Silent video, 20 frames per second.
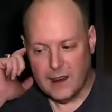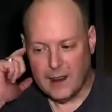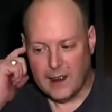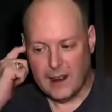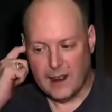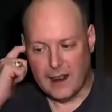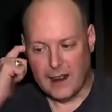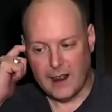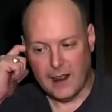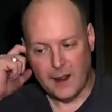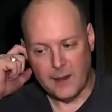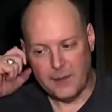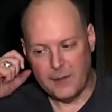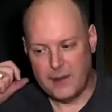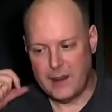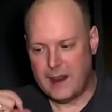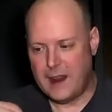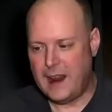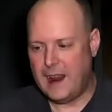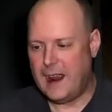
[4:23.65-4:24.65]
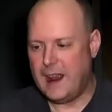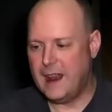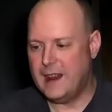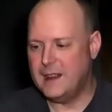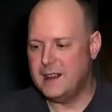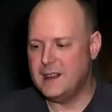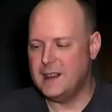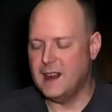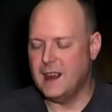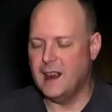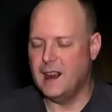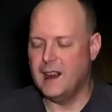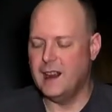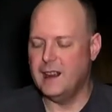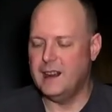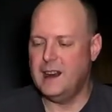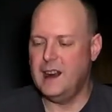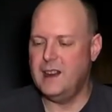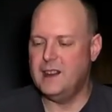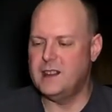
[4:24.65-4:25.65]
Um, and uh,
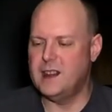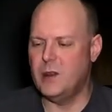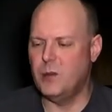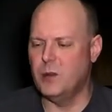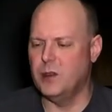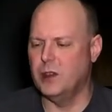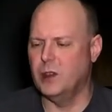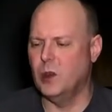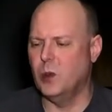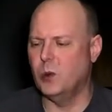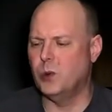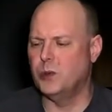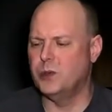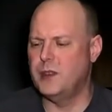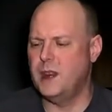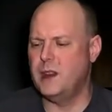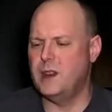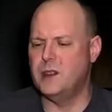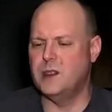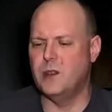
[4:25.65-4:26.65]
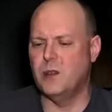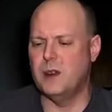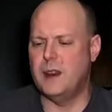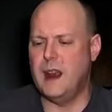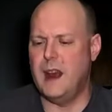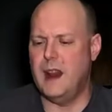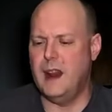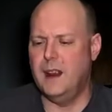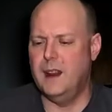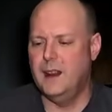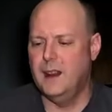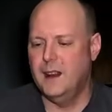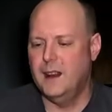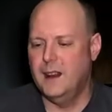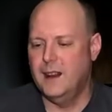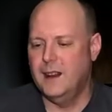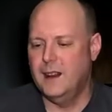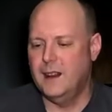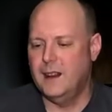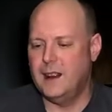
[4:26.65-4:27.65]
he said, "Well, the locals they just don't get it."
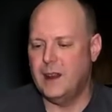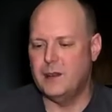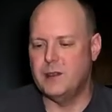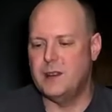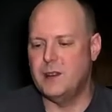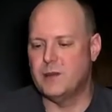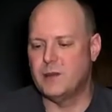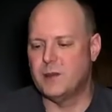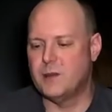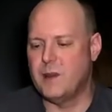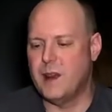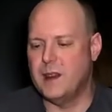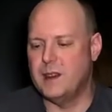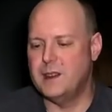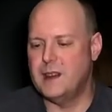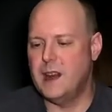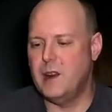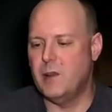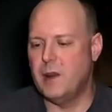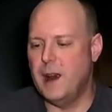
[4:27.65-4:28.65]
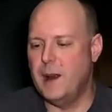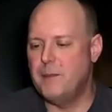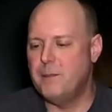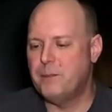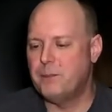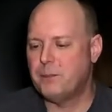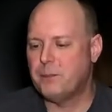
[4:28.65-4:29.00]
That was his response. Anyway,